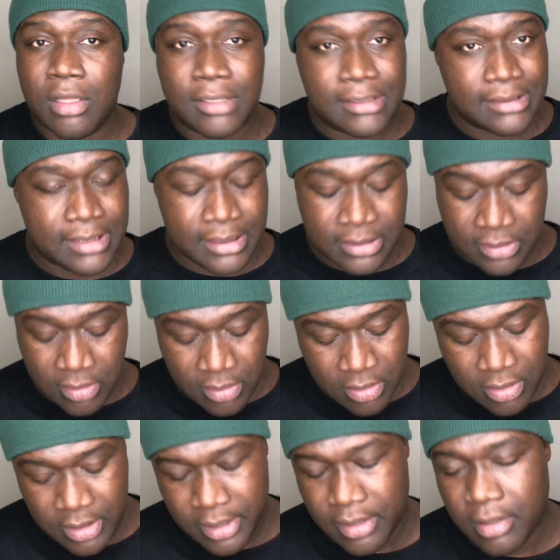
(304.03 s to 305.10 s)
these things going
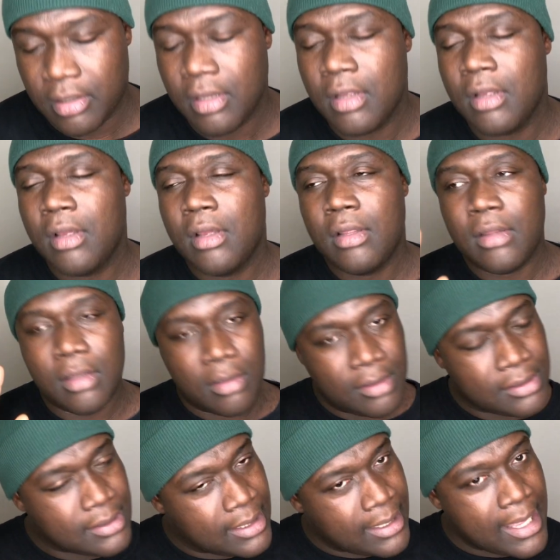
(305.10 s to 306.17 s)
on here. The only
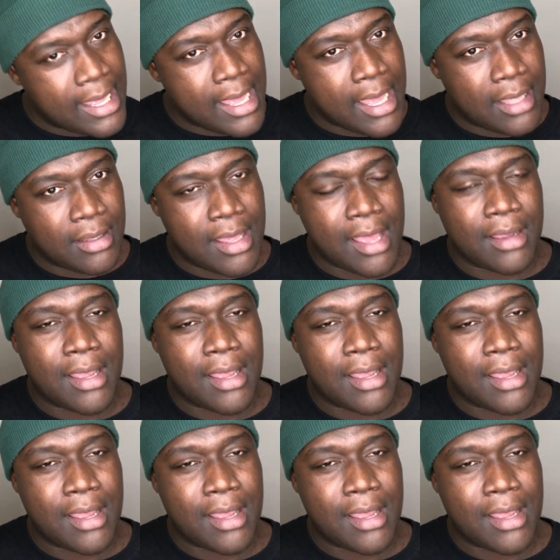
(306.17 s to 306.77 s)
thing I, I,